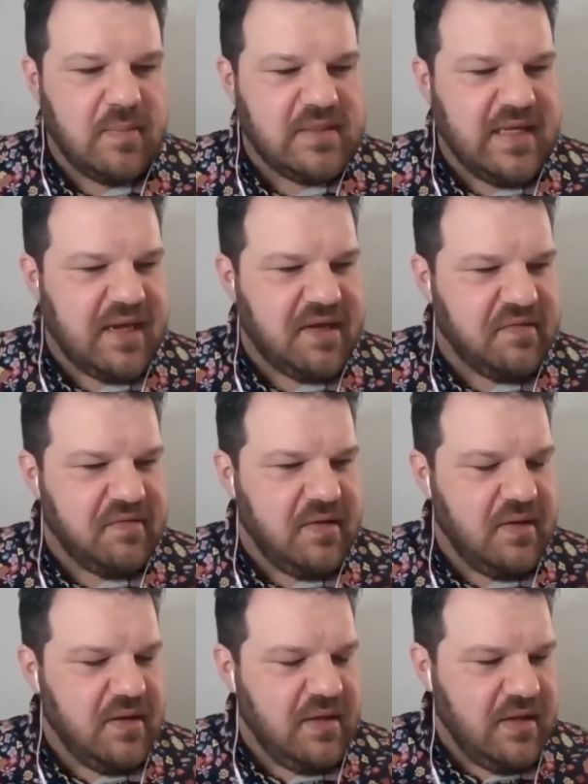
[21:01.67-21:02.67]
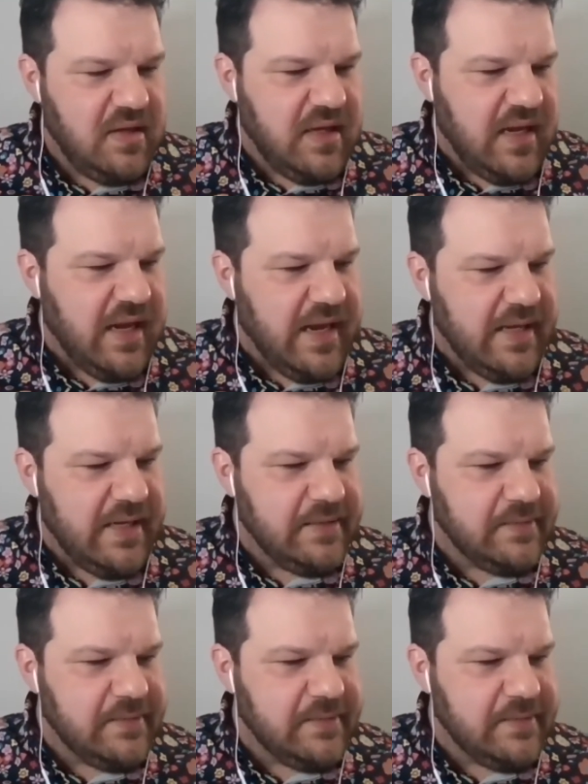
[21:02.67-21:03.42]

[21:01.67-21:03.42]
text, and I